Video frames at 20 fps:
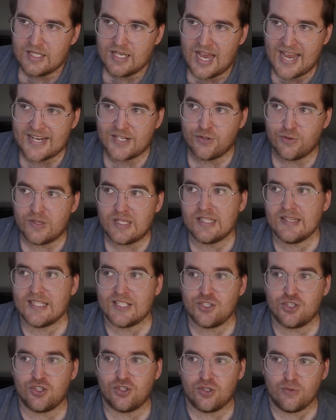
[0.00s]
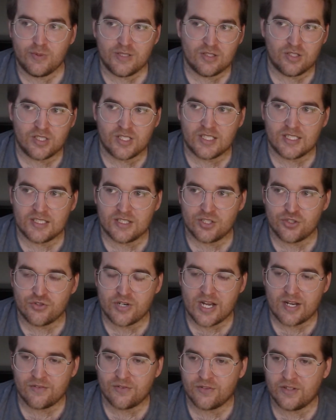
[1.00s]
I do think they should be looking in the
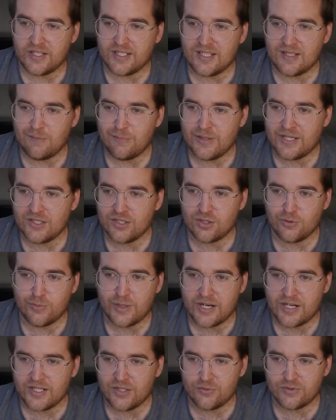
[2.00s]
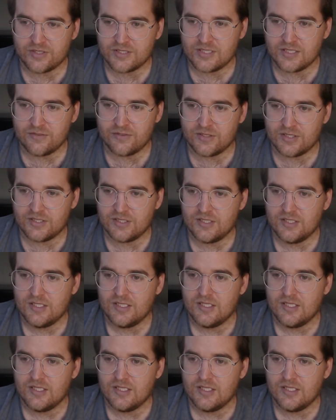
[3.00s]
draft for like a bigger body receiver.